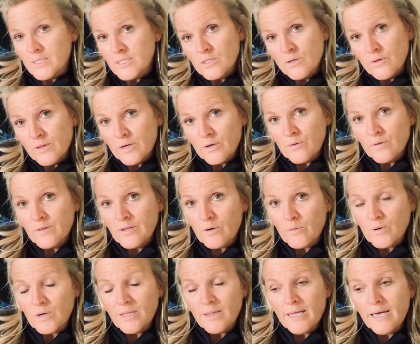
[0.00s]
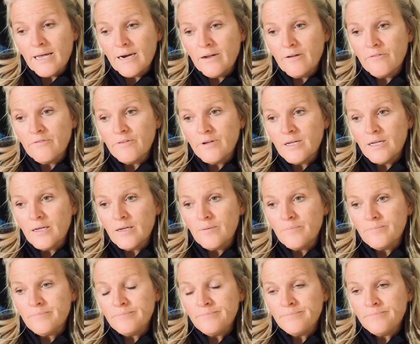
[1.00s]
and so there there were a lot of
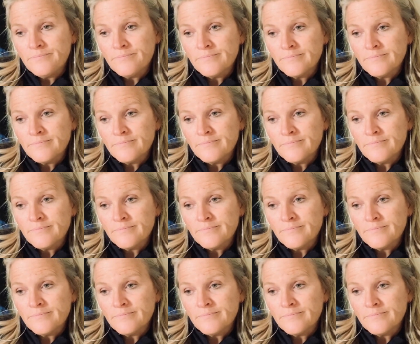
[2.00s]
um,